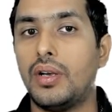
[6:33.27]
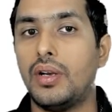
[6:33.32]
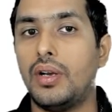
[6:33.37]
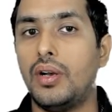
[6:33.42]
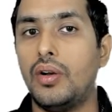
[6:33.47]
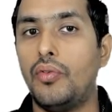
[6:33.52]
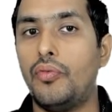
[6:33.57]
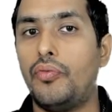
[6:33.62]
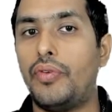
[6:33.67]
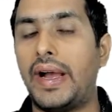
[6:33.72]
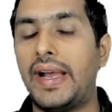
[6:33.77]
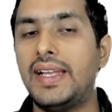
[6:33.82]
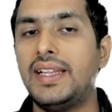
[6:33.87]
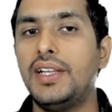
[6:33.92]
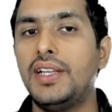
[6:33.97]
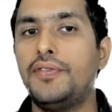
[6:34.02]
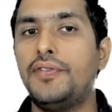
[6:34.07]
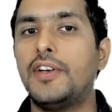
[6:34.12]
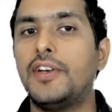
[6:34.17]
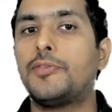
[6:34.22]
why in
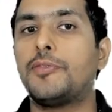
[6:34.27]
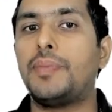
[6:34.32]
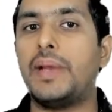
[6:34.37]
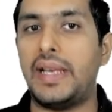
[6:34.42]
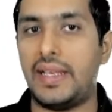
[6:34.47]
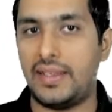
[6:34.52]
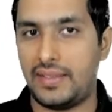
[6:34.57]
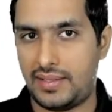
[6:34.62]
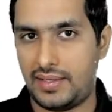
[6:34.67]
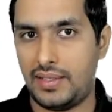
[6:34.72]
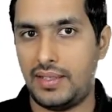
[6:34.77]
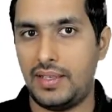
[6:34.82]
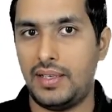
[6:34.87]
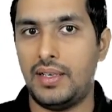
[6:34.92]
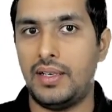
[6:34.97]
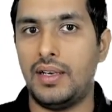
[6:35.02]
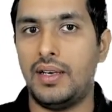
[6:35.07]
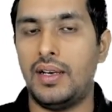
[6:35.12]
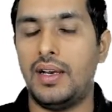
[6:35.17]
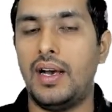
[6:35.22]
the first place
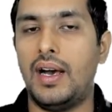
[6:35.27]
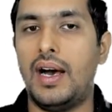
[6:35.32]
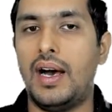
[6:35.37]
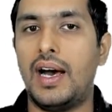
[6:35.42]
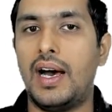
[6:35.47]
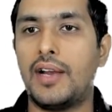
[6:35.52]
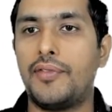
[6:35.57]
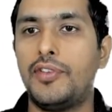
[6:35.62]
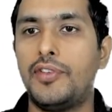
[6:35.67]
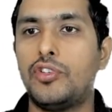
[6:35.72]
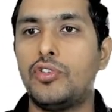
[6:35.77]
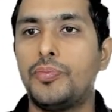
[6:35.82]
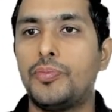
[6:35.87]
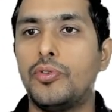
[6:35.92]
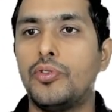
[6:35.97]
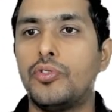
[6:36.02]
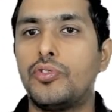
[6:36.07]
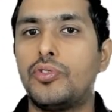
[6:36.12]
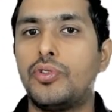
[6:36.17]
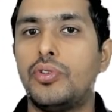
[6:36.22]
are we
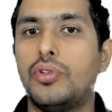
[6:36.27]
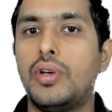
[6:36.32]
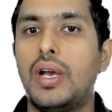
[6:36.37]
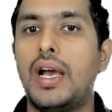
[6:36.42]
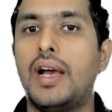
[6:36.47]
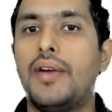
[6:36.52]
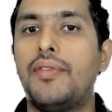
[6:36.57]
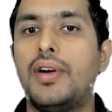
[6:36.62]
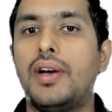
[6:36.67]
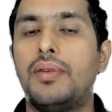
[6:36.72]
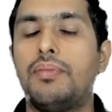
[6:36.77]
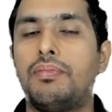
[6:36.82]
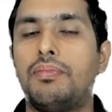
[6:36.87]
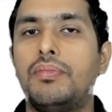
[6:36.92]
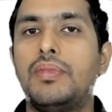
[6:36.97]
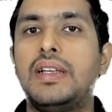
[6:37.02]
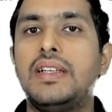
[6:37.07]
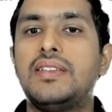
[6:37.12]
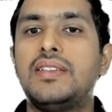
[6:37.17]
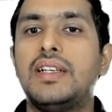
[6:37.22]
supposed to have a
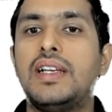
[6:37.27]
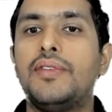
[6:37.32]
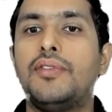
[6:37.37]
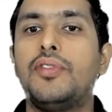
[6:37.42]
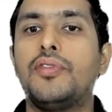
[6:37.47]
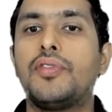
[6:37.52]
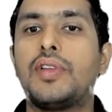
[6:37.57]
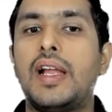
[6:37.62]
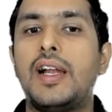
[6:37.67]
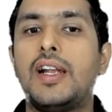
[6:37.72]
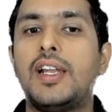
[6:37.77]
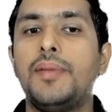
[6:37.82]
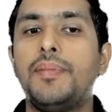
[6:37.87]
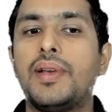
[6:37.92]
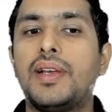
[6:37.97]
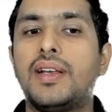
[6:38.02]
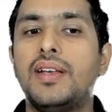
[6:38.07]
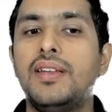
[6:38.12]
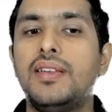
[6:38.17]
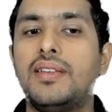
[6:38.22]
decent level of clarity?
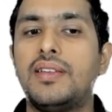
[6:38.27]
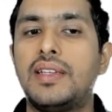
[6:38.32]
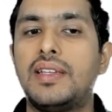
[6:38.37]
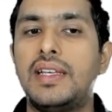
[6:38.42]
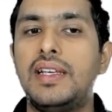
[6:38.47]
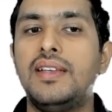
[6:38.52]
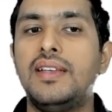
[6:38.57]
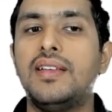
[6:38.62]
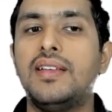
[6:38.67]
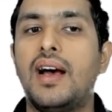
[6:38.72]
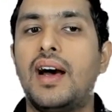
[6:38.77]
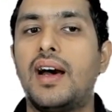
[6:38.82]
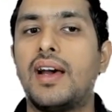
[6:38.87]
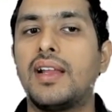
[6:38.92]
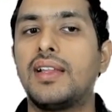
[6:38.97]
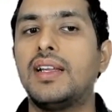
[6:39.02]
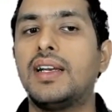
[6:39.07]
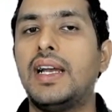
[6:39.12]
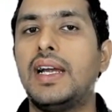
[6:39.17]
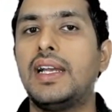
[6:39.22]
Because these are
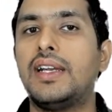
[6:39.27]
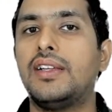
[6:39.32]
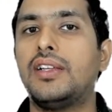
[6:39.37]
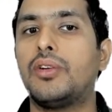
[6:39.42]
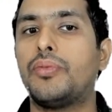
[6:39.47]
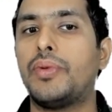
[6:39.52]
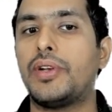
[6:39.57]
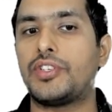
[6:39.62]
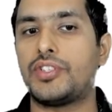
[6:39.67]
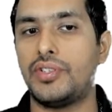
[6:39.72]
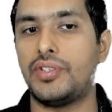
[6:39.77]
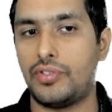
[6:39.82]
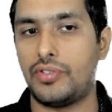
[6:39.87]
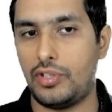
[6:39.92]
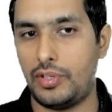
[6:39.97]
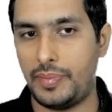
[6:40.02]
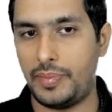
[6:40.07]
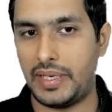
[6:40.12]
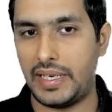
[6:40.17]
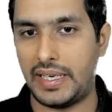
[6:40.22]
the kind of the questions you
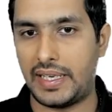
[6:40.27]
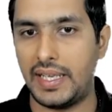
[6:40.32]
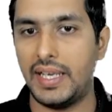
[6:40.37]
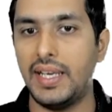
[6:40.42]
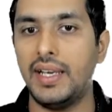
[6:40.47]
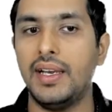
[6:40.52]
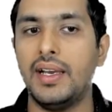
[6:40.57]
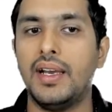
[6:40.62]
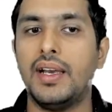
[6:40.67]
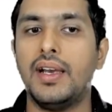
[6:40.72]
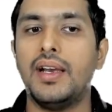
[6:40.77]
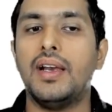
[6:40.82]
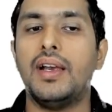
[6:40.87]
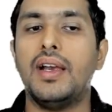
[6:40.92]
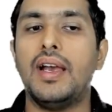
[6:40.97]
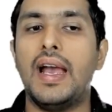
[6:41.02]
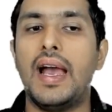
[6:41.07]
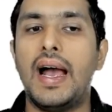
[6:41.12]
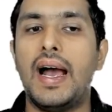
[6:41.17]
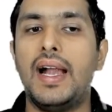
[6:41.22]
will be getting,
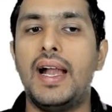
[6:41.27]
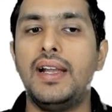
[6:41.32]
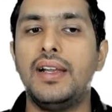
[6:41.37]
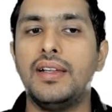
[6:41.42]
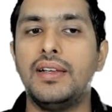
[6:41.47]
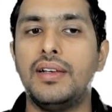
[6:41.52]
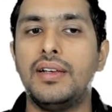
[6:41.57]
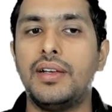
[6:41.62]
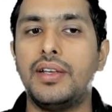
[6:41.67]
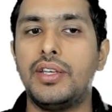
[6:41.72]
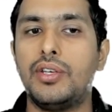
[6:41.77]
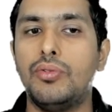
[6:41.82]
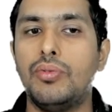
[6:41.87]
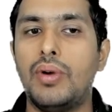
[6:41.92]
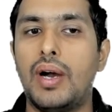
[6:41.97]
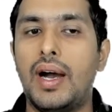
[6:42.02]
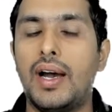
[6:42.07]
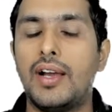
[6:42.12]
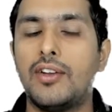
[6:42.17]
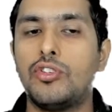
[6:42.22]
and you
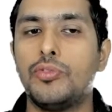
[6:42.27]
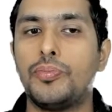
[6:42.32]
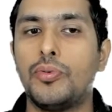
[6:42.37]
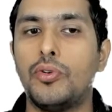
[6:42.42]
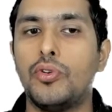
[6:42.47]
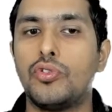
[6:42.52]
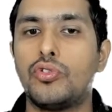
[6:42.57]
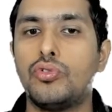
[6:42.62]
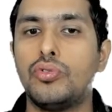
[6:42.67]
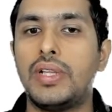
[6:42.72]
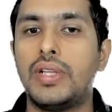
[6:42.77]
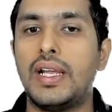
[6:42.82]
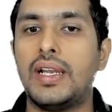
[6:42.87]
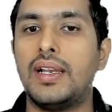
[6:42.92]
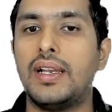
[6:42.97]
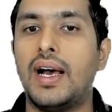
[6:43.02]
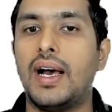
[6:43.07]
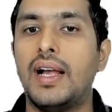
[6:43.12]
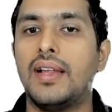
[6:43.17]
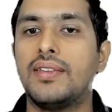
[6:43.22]
are supposed to then
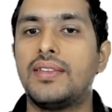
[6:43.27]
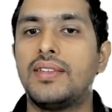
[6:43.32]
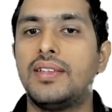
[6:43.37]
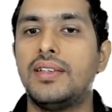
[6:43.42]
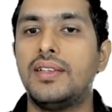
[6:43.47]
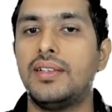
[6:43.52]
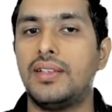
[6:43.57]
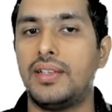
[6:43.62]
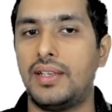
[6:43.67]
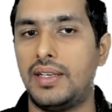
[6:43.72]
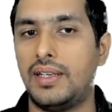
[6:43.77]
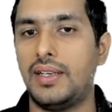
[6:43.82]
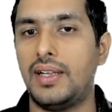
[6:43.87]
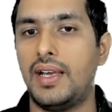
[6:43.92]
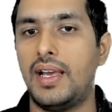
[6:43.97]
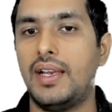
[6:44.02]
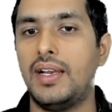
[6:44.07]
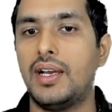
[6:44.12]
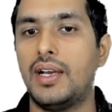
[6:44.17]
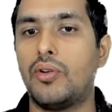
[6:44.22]
answer in
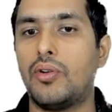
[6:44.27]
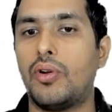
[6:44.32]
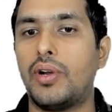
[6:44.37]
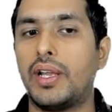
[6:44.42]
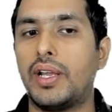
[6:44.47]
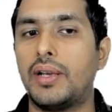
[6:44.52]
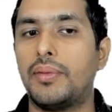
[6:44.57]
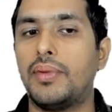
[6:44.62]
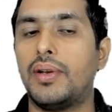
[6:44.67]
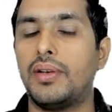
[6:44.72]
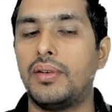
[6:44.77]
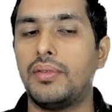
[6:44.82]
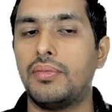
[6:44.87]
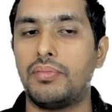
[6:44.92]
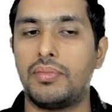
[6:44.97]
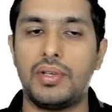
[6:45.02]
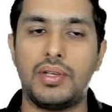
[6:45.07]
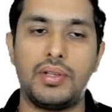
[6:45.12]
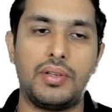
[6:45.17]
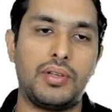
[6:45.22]
an
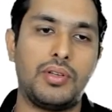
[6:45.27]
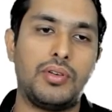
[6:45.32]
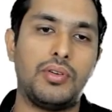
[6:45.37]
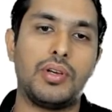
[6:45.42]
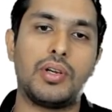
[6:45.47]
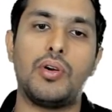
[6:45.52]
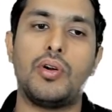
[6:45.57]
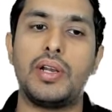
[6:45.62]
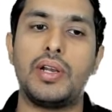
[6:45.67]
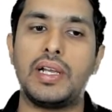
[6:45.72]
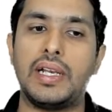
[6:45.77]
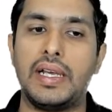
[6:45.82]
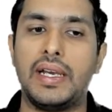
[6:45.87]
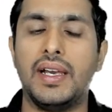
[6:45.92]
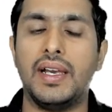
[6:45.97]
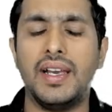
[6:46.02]
accordingly.